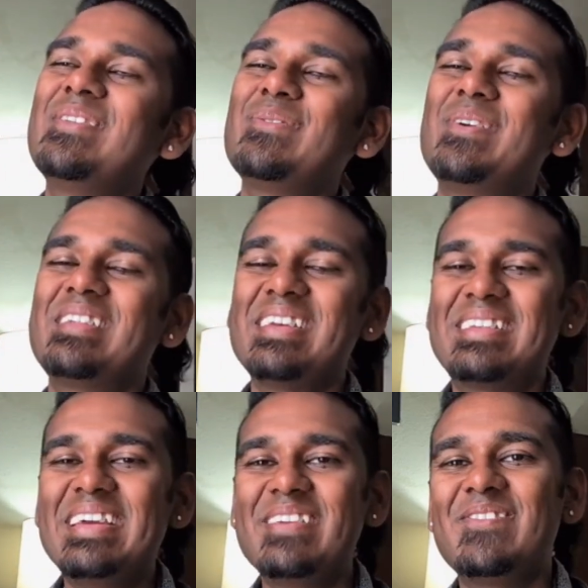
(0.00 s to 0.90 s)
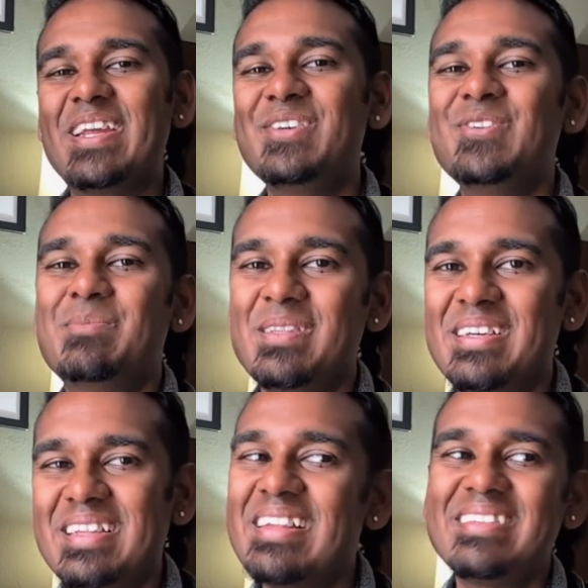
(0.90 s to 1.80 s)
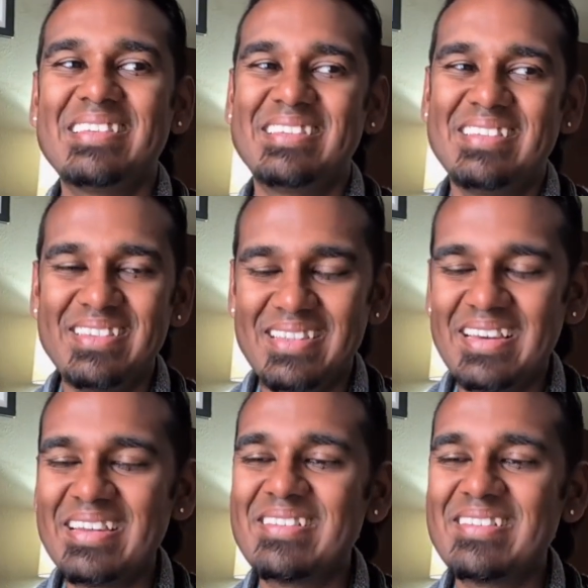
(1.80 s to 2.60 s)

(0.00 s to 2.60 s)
the word like take advantage, but like that's the thing.